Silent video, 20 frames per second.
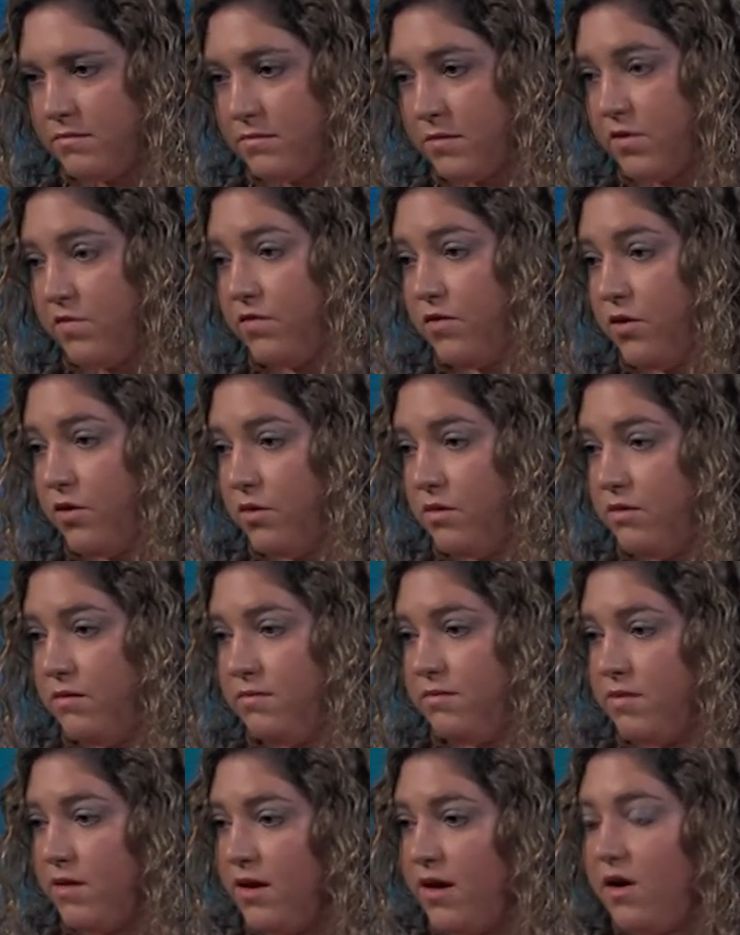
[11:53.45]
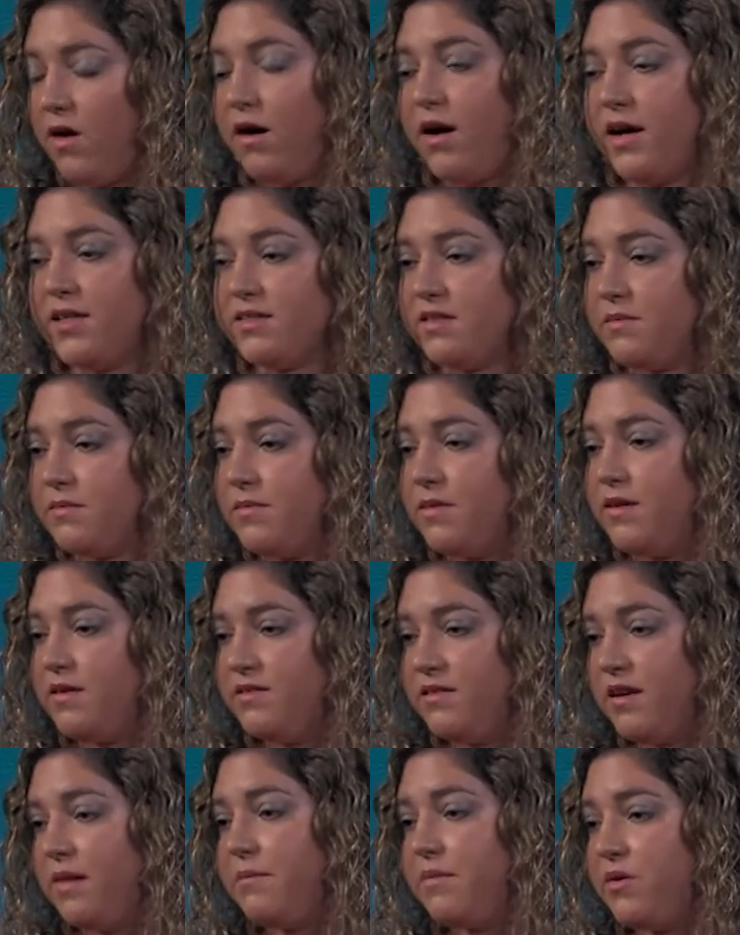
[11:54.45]
Food. Awesome.
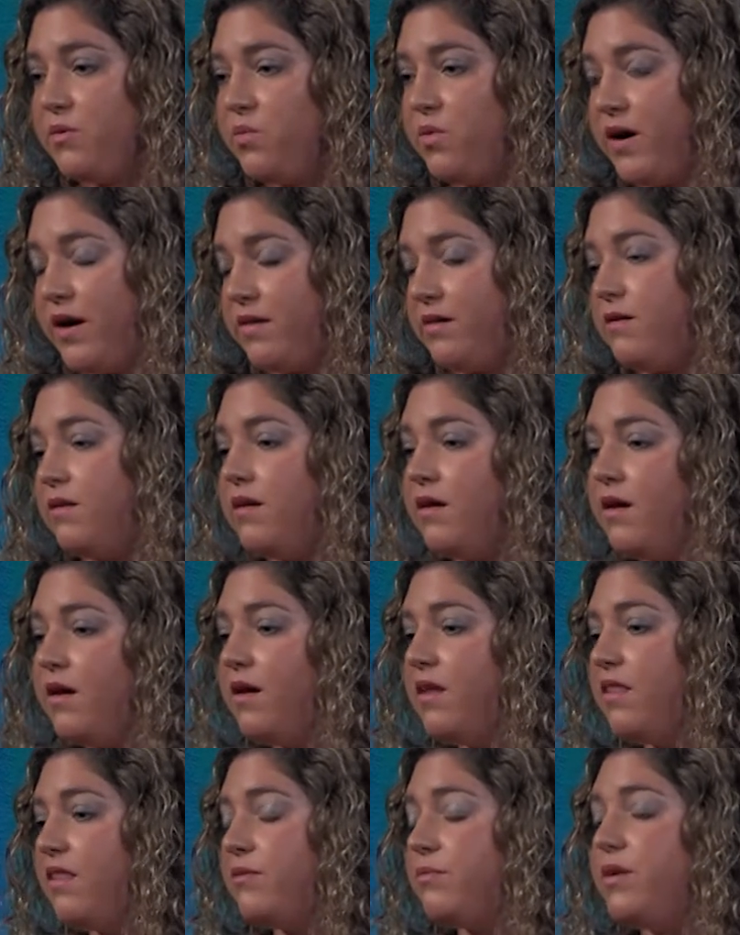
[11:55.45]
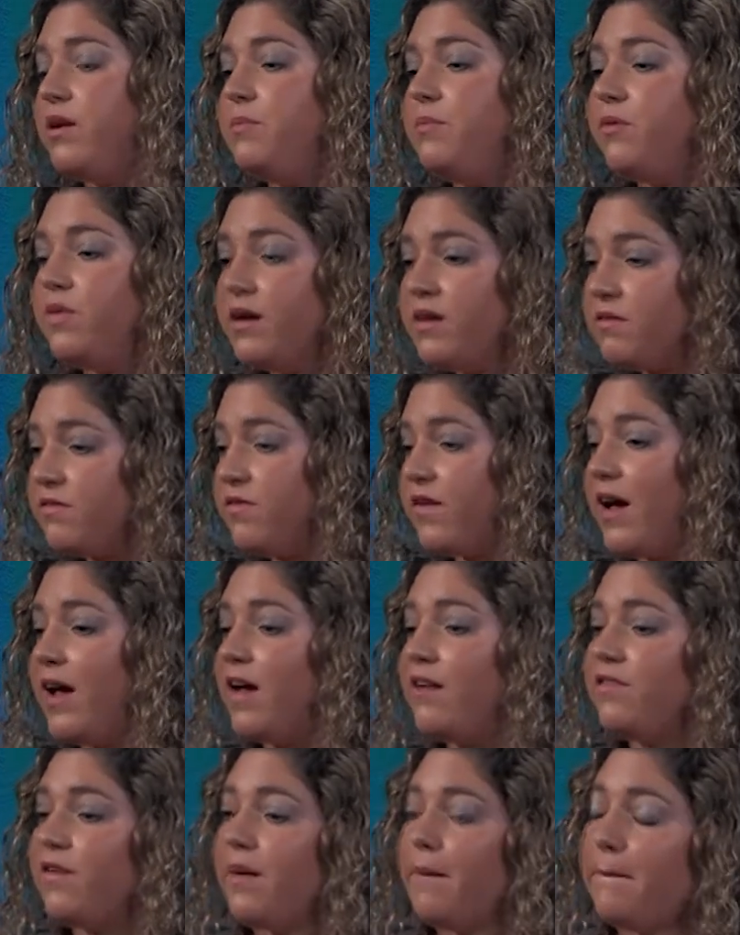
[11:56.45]
Number one,
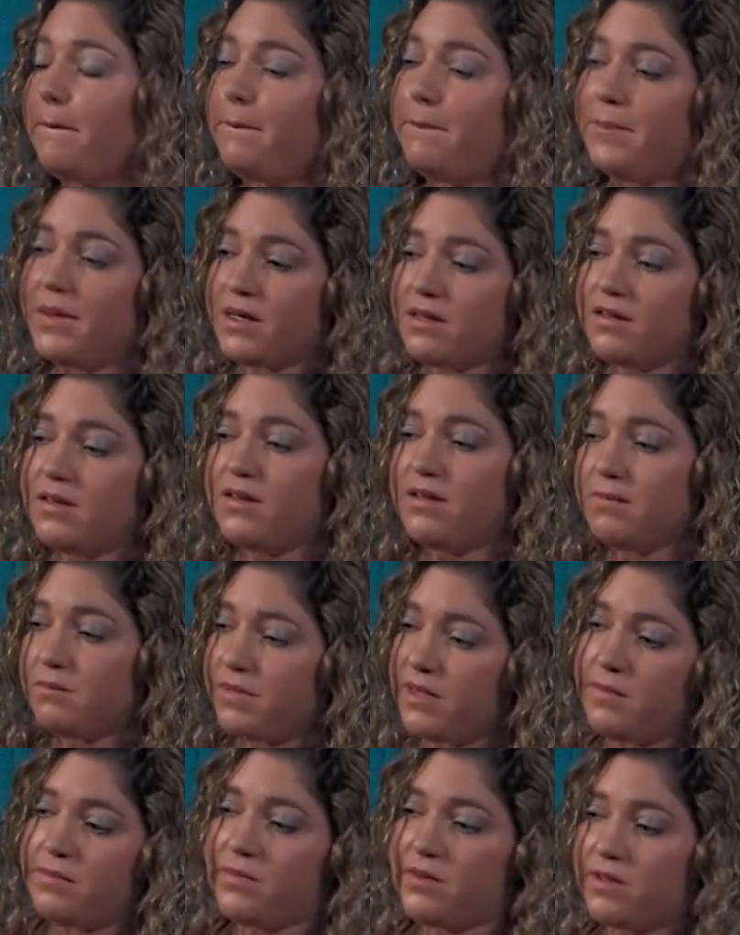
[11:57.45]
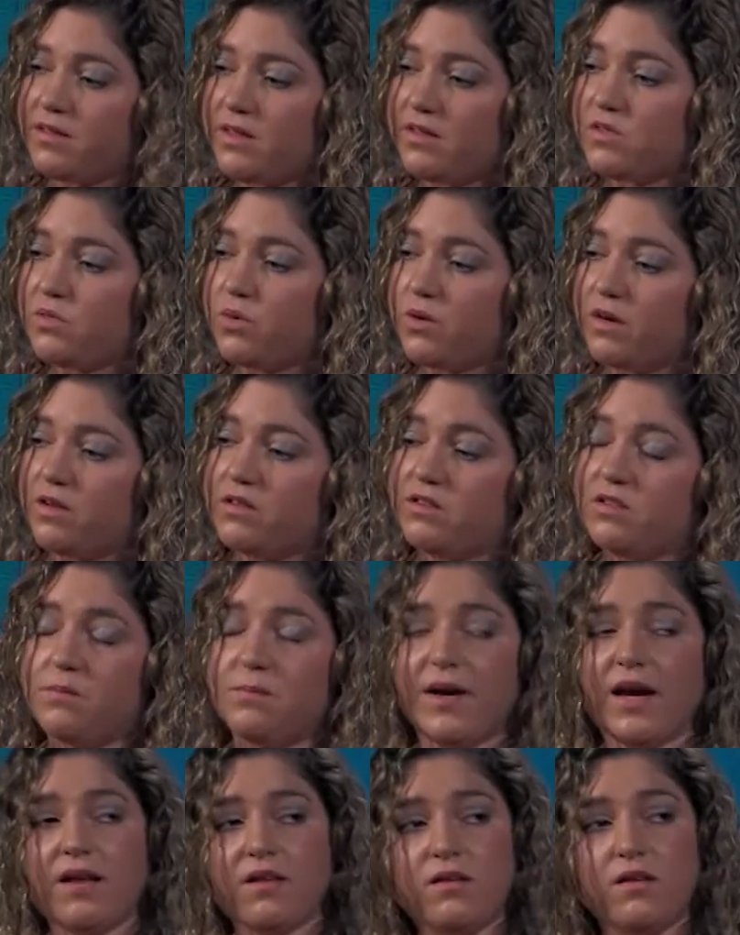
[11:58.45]
3.5 billion people in this world
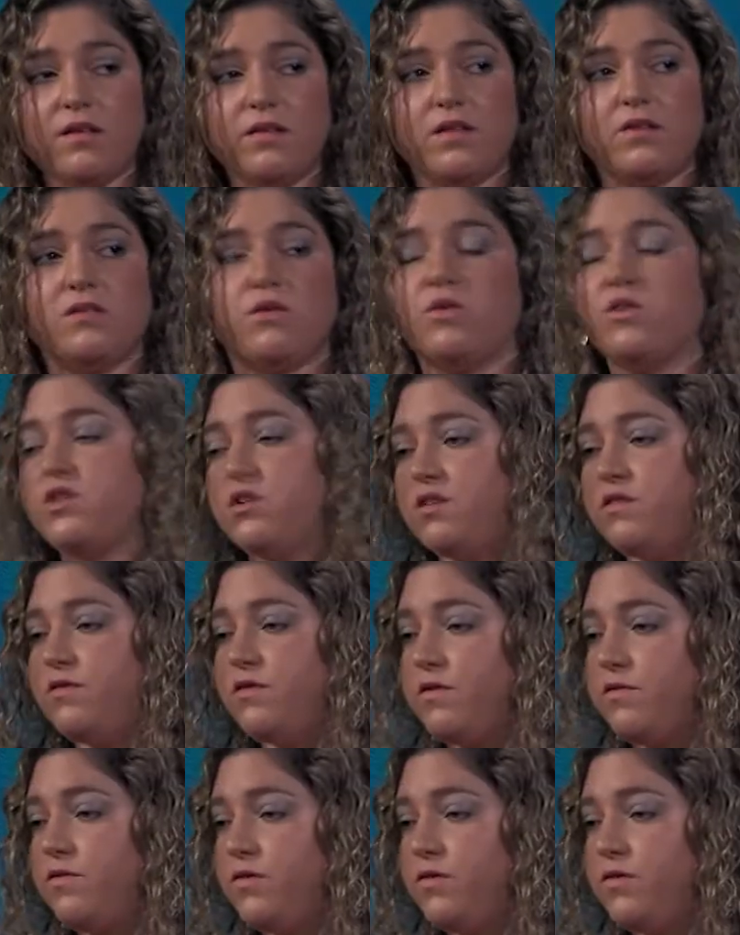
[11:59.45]
depend on this ocean for